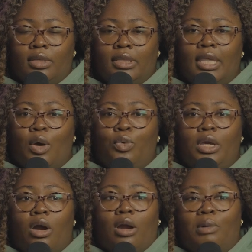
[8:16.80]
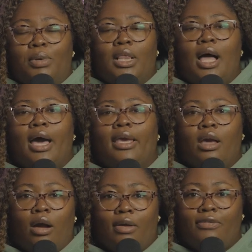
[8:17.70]
that we are
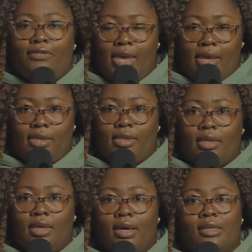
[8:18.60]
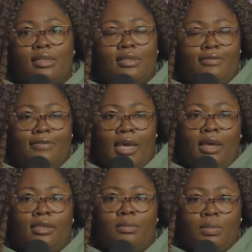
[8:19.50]
applying our faith, because it's
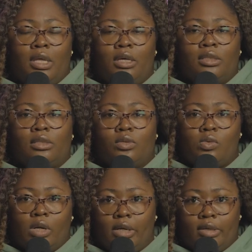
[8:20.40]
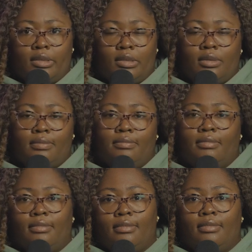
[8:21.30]
faith plus works.
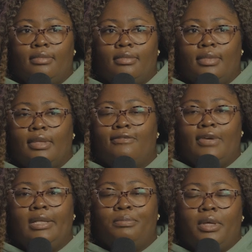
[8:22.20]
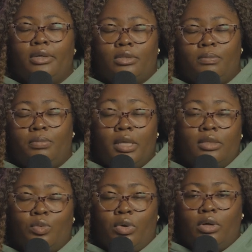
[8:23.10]
Faith
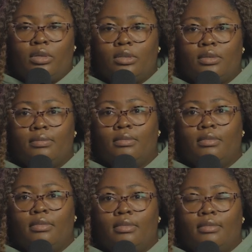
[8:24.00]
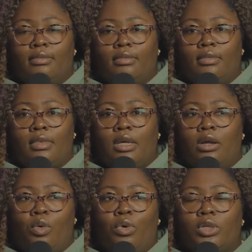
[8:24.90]
plus works. And
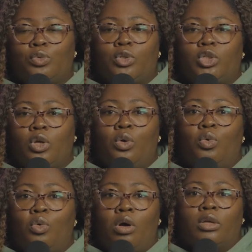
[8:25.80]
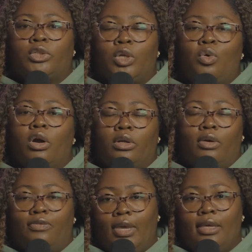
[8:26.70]
our works will show out
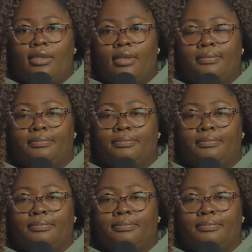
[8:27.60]
our faith.